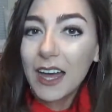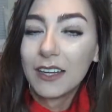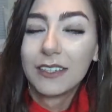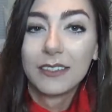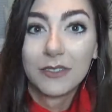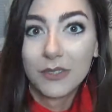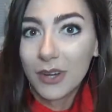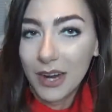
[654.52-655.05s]

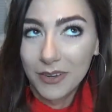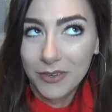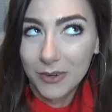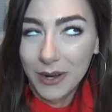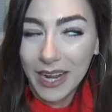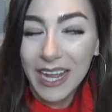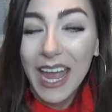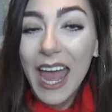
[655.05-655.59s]
and
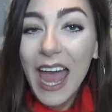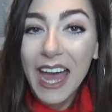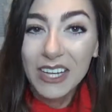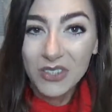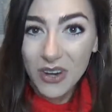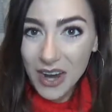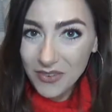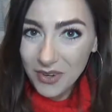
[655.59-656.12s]

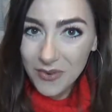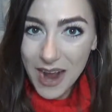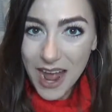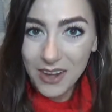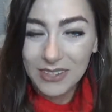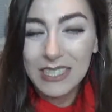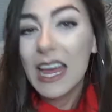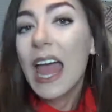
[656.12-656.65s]
drive
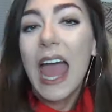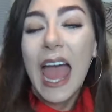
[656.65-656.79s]
around.